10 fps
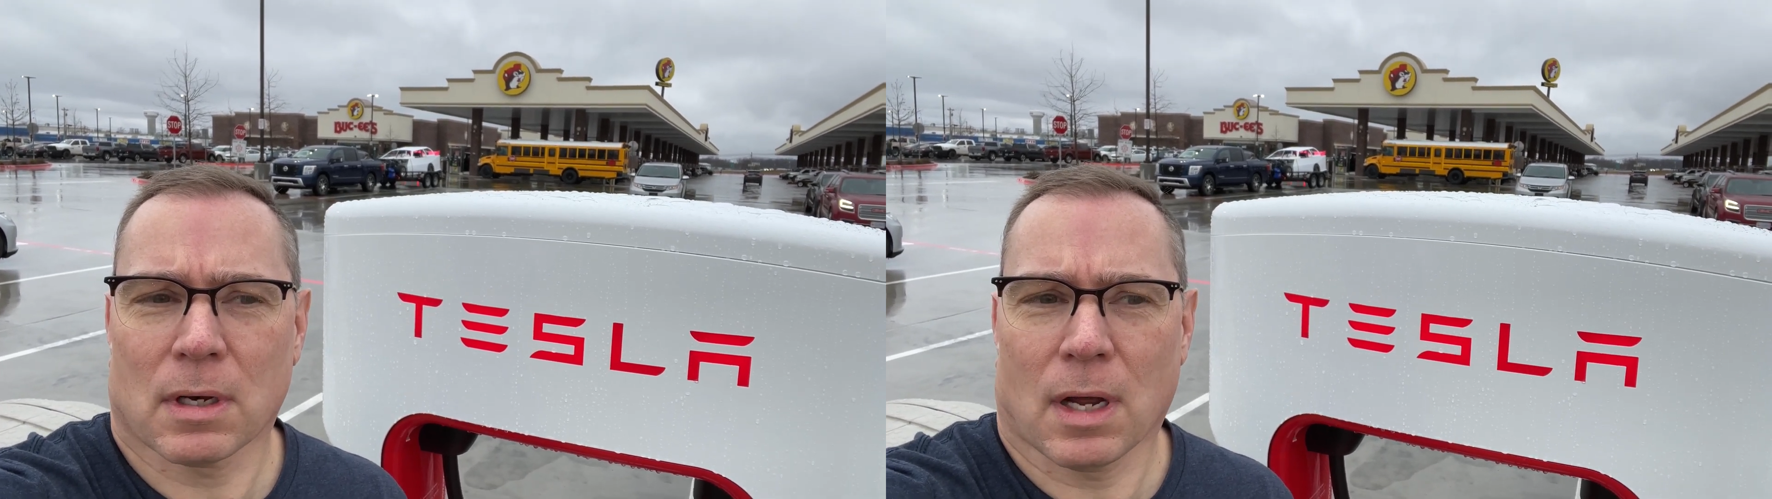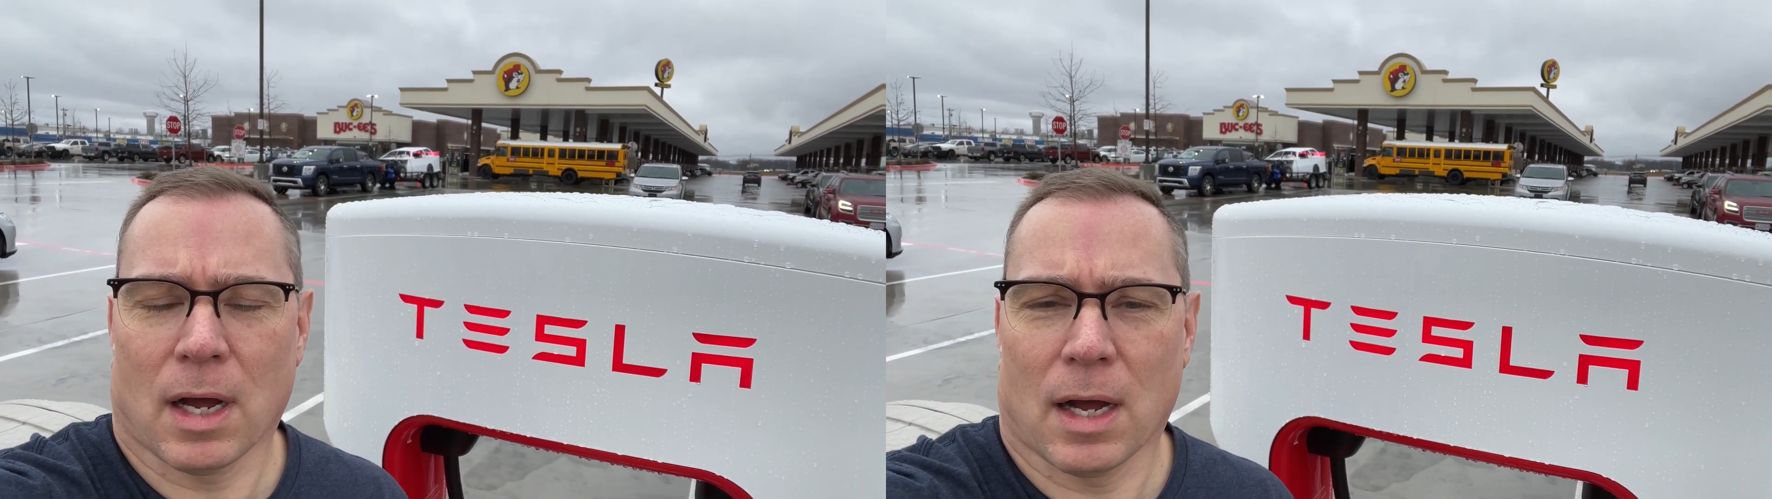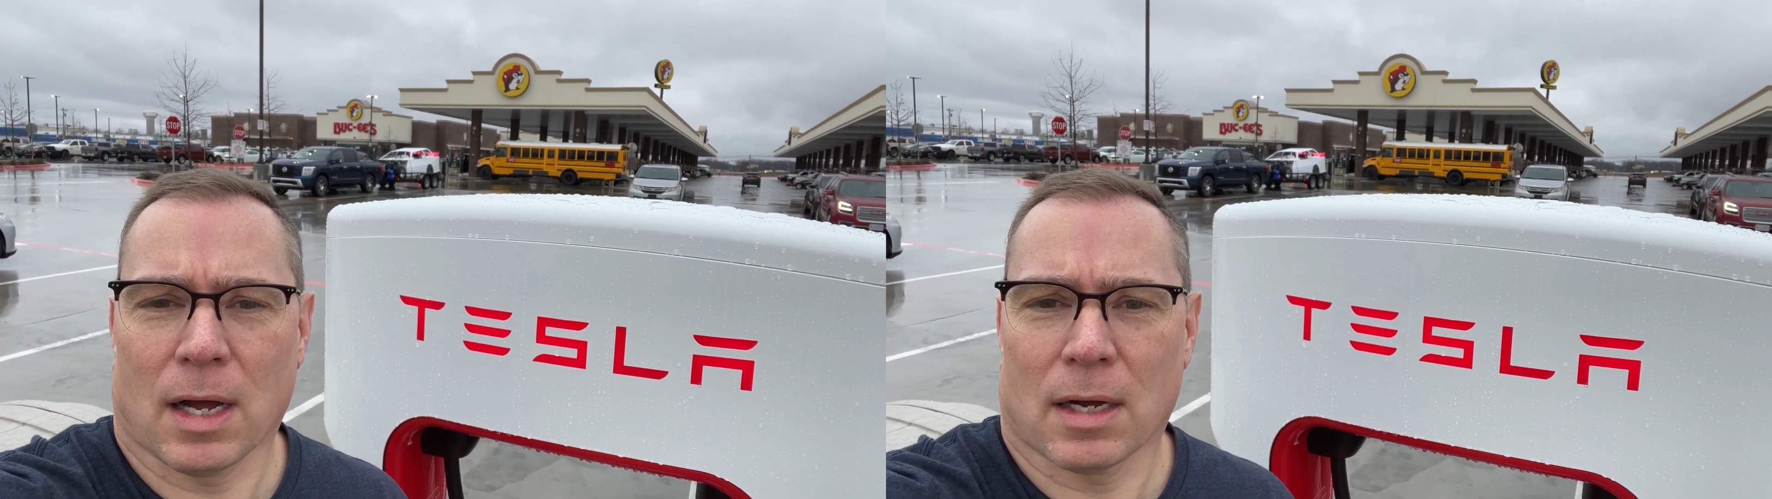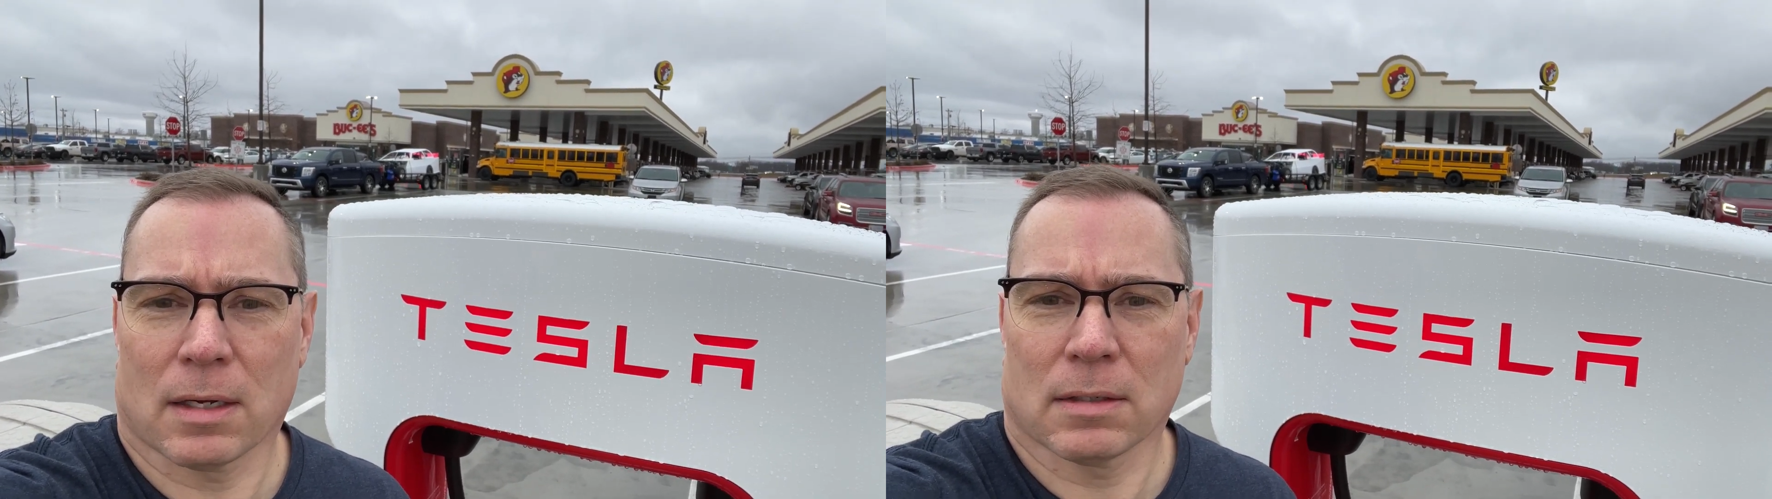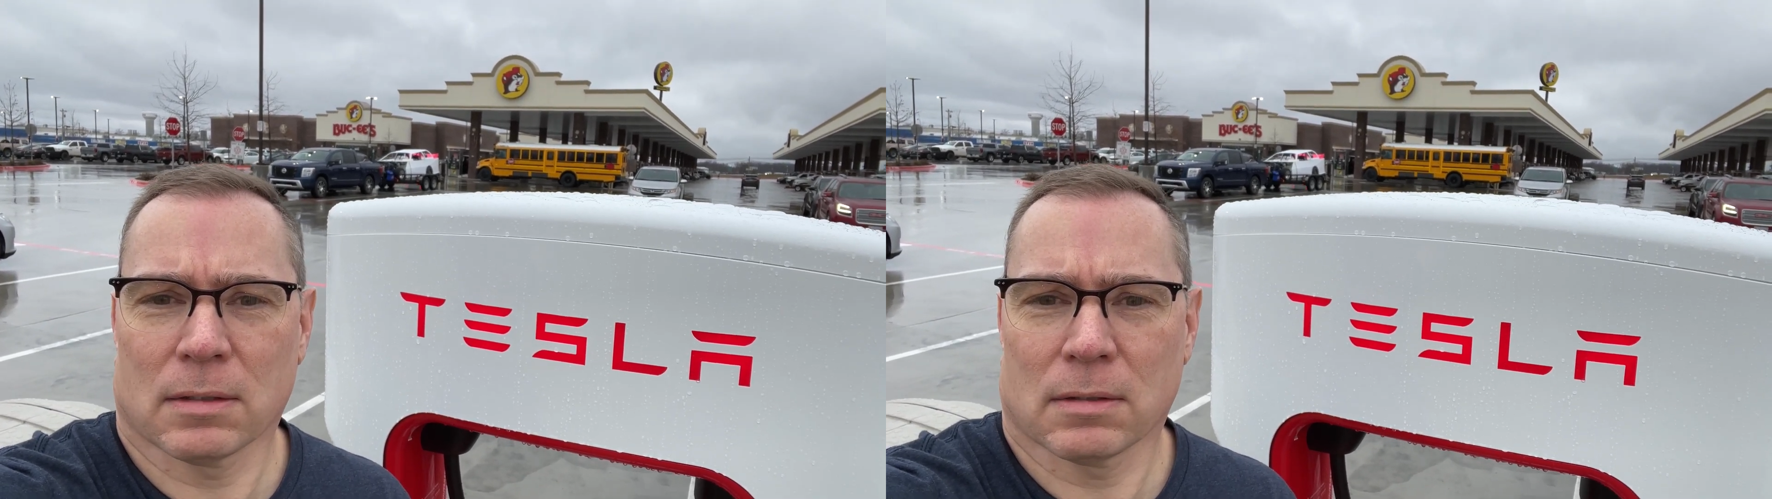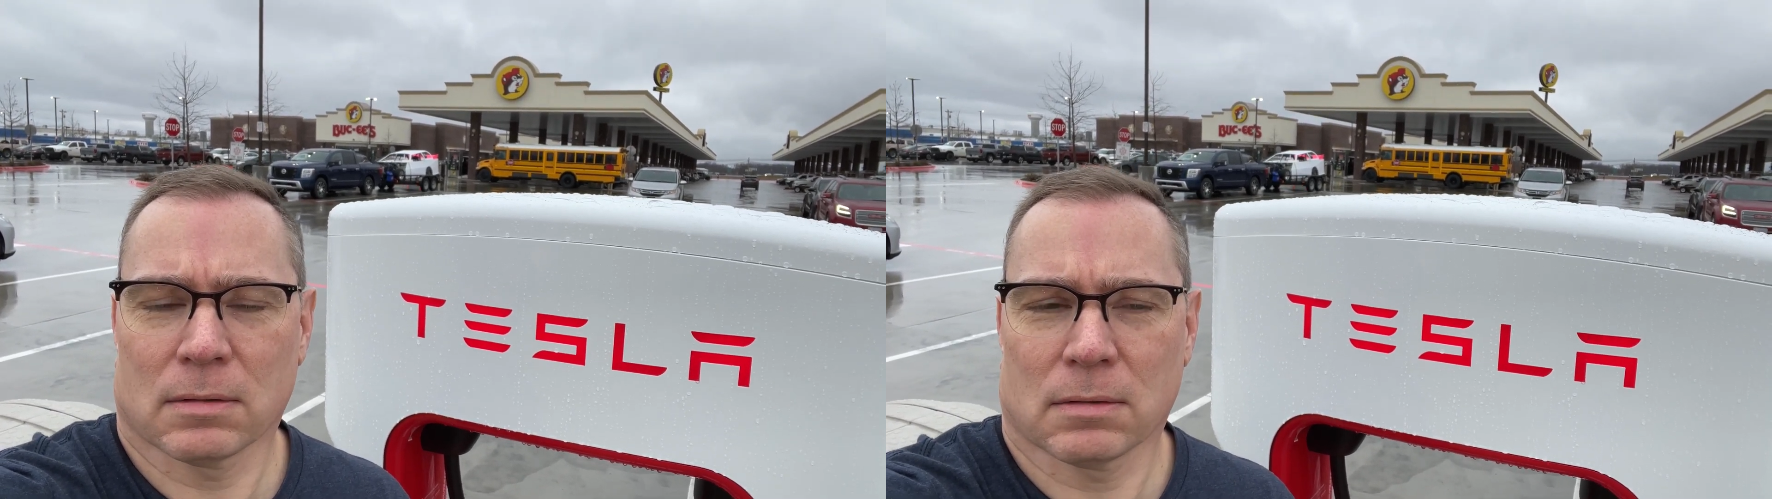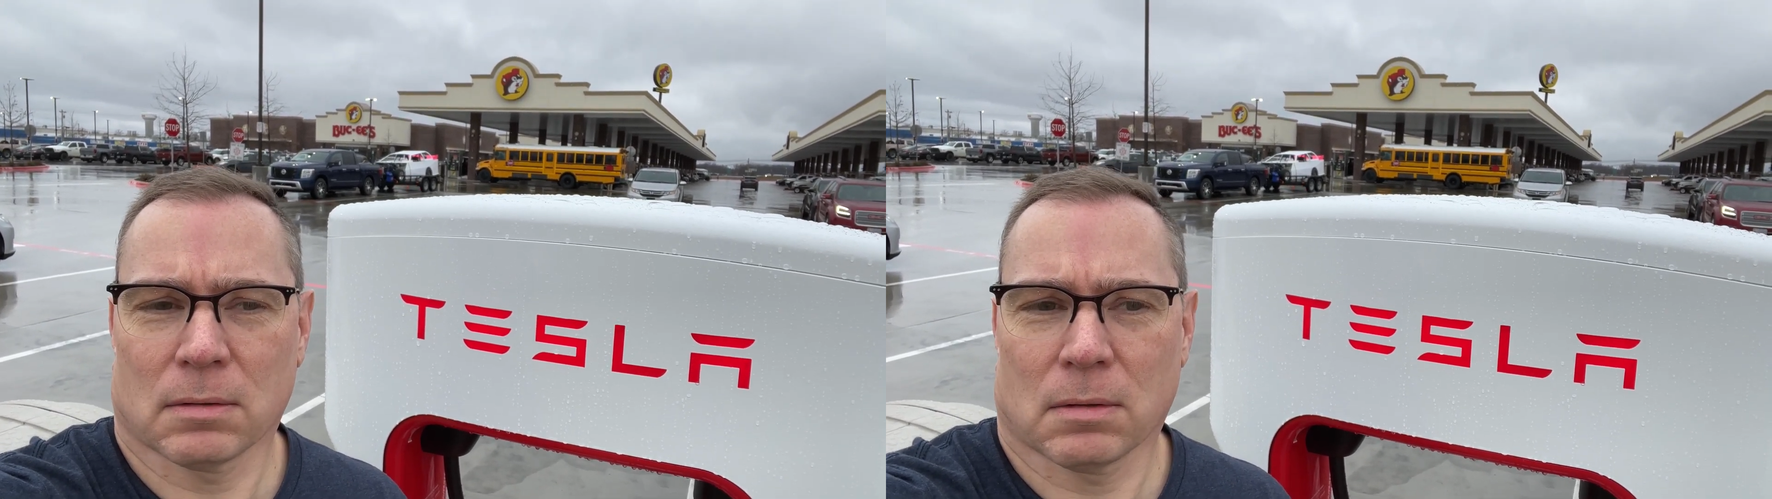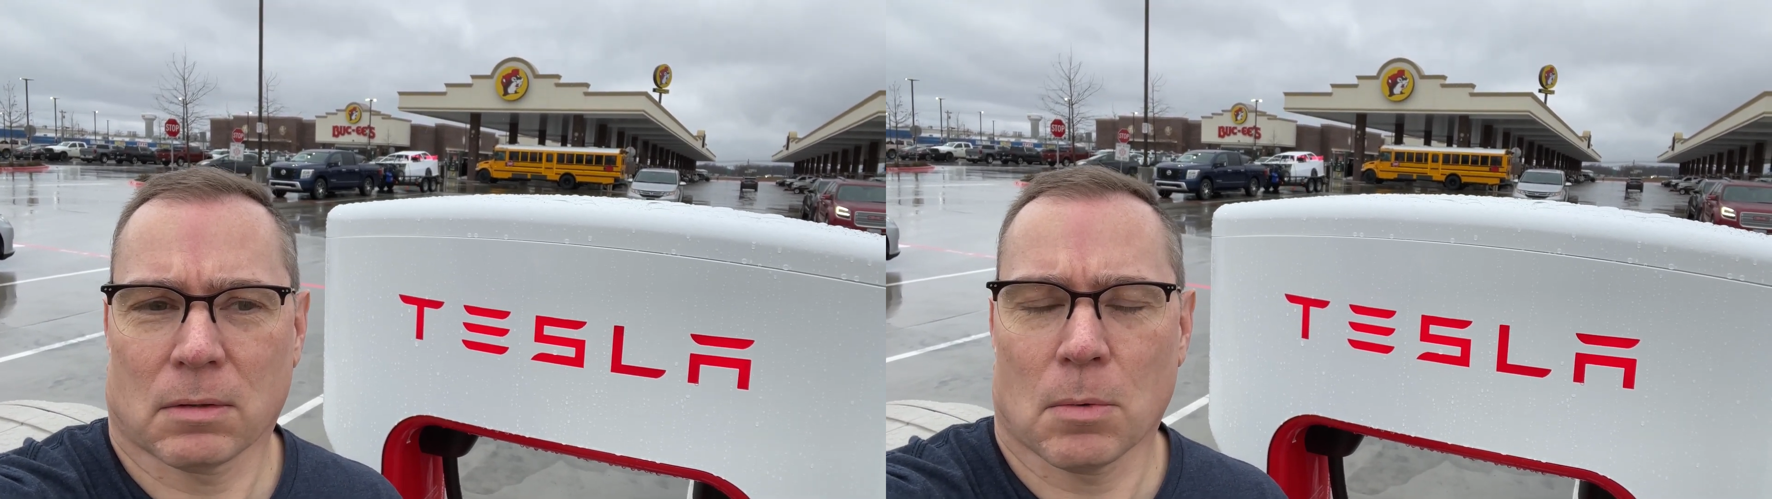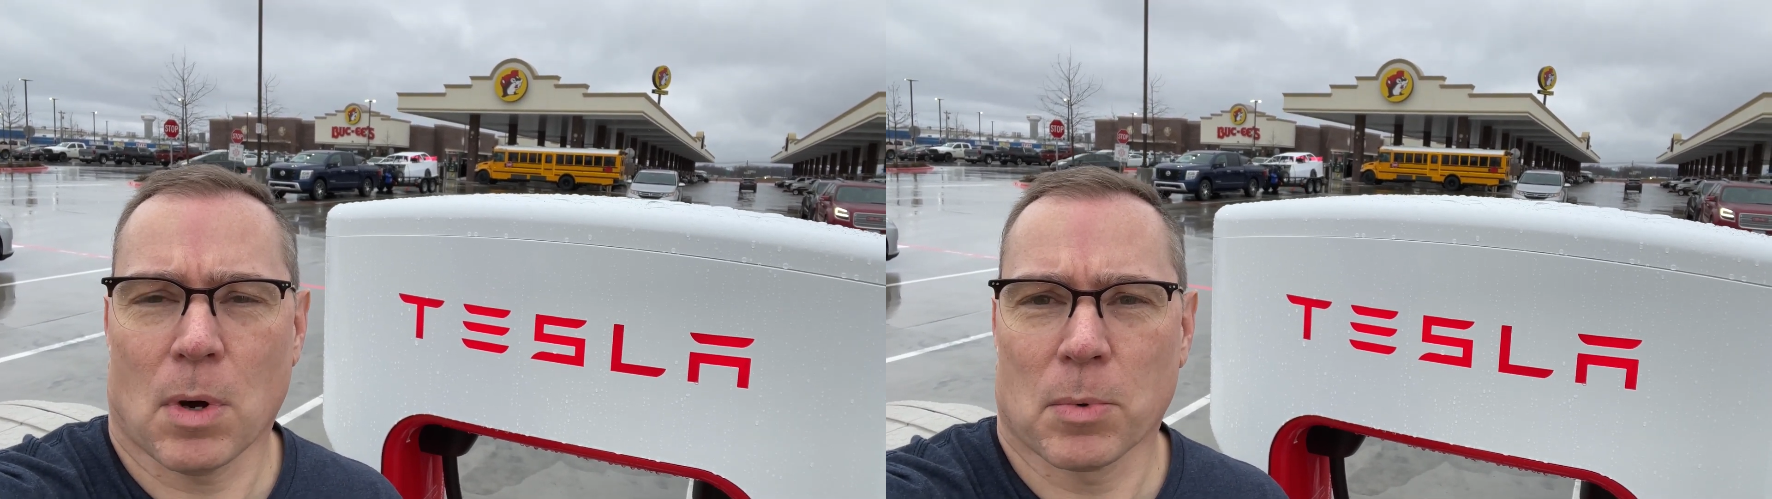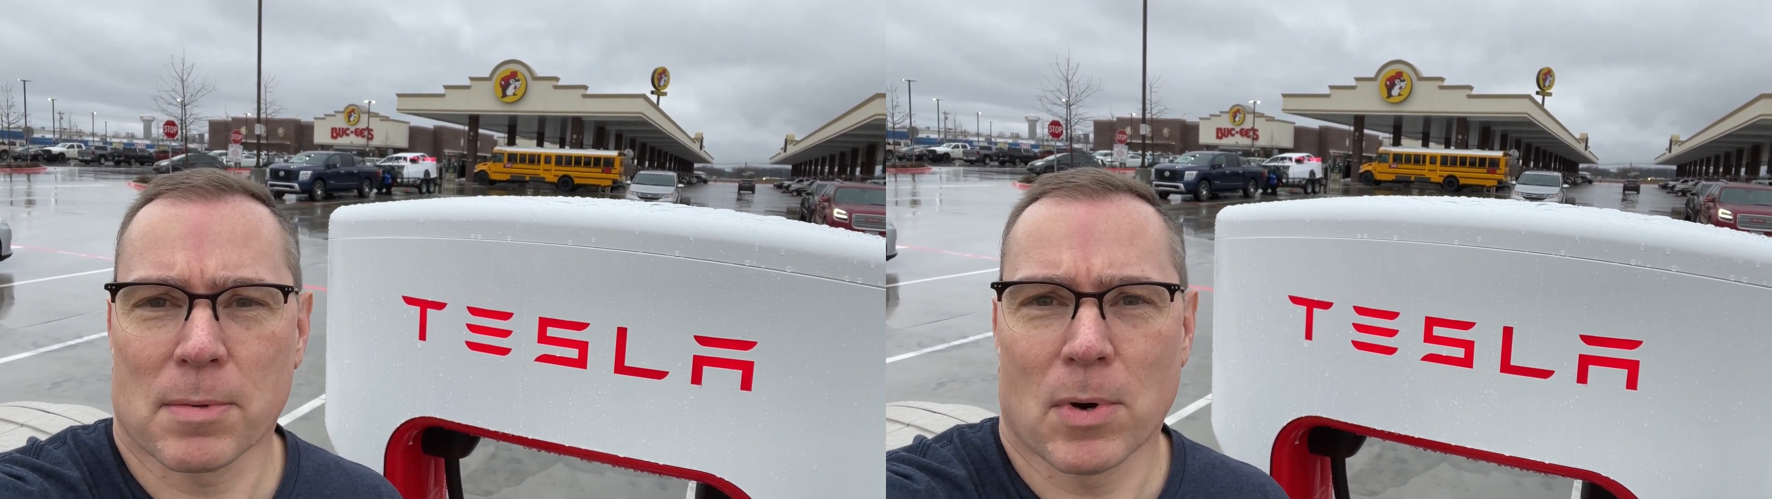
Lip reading: the one with the